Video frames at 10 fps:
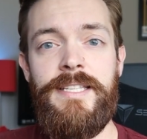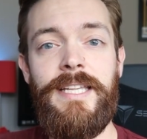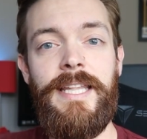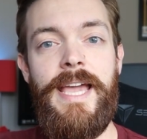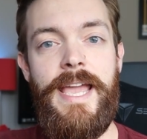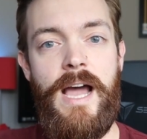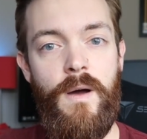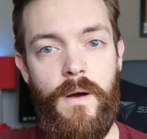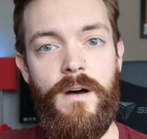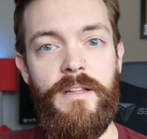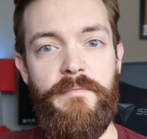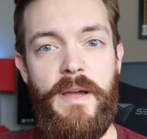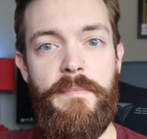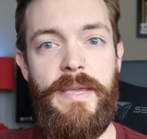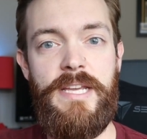to lay out all of
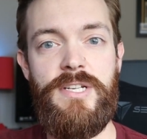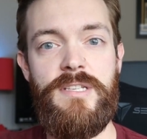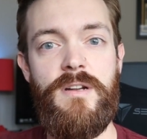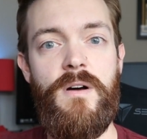my pages and